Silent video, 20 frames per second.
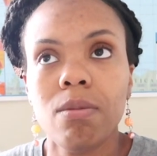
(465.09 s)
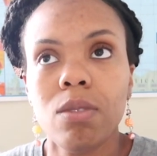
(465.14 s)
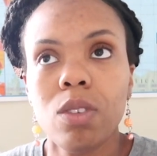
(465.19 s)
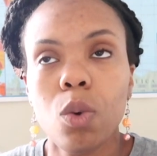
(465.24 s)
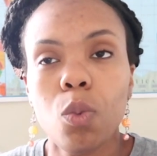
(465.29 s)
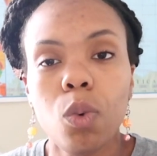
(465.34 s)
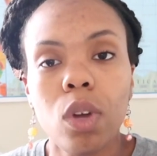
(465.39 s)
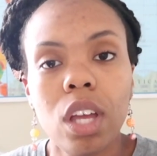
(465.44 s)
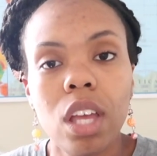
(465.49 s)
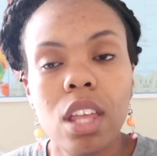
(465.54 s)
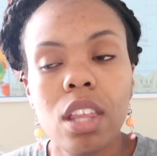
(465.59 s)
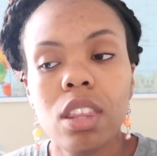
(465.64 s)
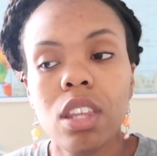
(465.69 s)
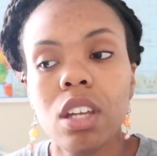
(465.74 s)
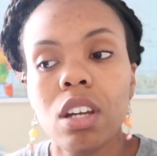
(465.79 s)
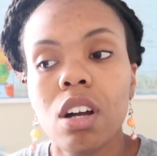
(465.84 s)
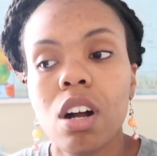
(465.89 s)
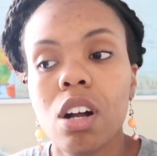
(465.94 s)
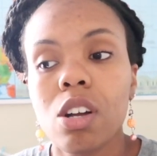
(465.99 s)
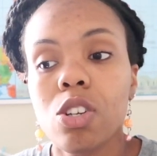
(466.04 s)
the way
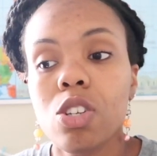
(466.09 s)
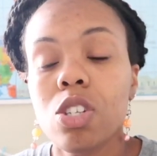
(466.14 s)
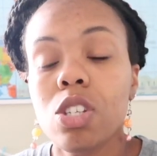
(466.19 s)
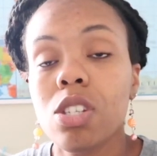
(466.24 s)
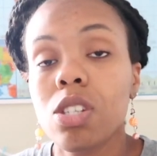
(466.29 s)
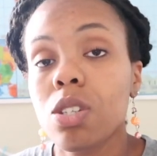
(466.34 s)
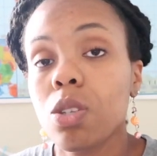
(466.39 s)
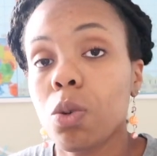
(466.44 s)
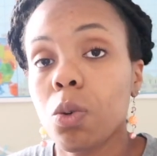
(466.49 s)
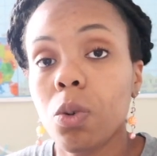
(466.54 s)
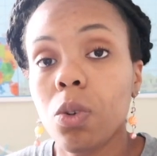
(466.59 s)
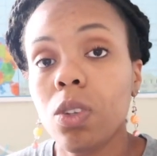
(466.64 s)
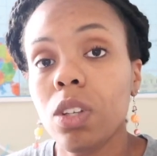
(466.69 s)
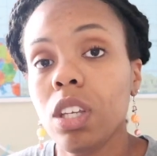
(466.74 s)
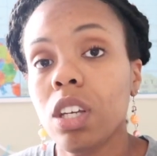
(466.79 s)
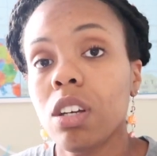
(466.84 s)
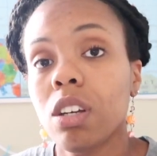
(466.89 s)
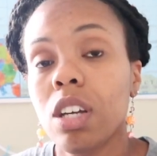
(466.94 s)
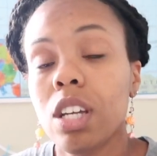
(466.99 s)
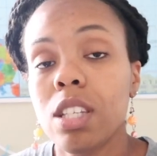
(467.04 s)
that our school
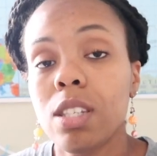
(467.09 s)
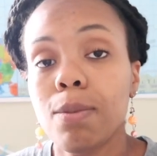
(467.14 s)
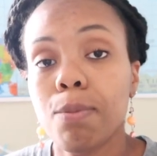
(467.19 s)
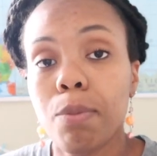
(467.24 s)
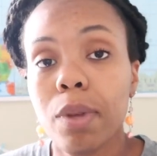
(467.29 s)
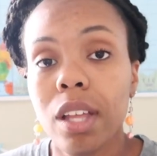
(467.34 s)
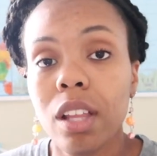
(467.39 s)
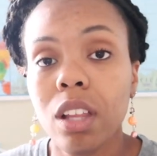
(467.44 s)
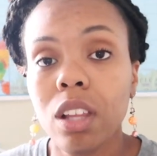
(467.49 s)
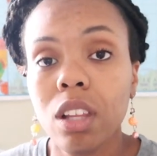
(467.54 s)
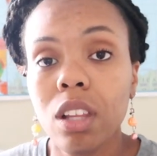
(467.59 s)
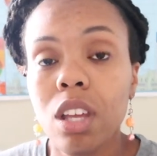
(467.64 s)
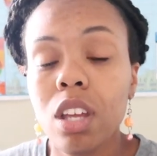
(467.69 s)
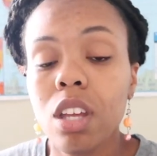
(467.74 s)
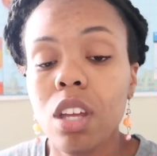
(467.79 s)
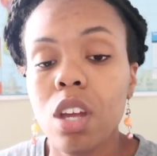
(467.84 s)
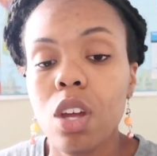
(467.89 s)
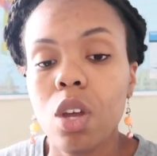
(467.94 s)
year is built,